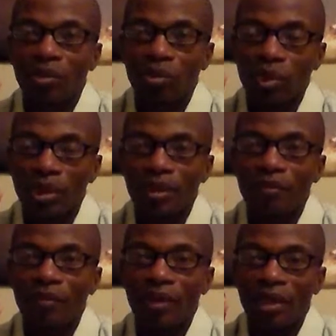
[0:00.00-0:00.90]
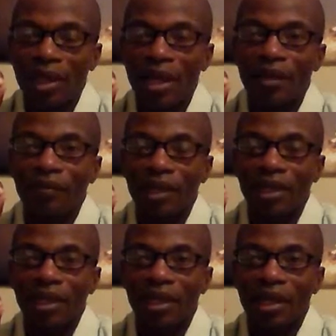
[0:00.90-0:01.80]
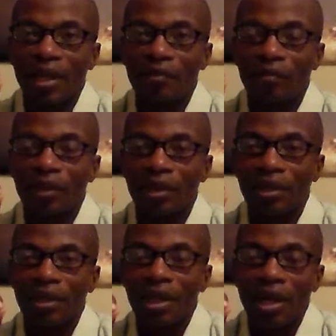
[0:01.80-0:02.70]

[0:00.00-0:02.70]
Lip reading: The wonderful life that he have for you.